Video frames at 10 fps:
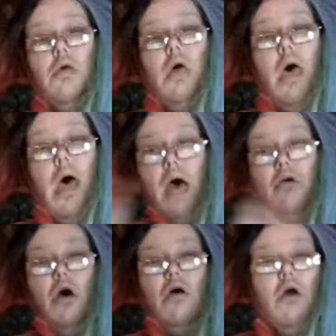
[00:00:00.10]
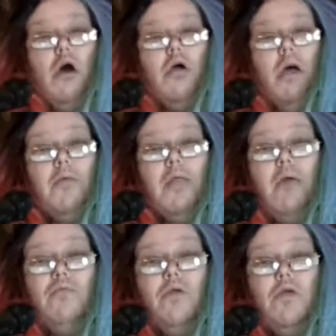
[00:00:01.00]
How y'all are? I'm
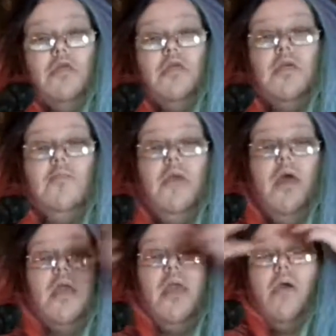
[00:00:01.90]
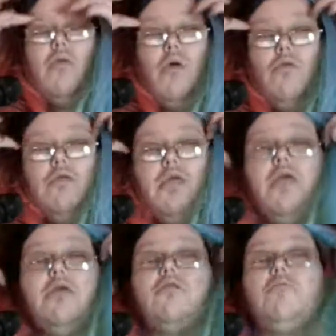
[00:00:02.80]
glad for you to see me. I guarantee
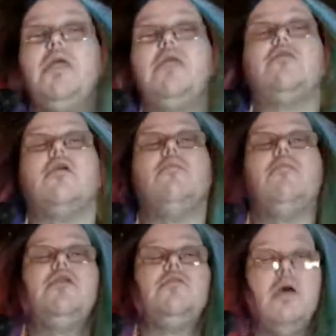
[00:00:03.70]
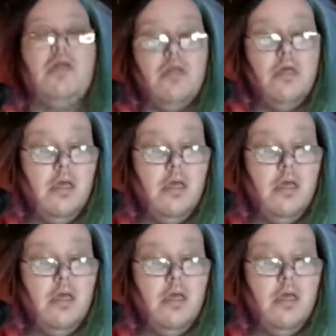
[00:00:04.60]
it's me, Cinnamon Smith.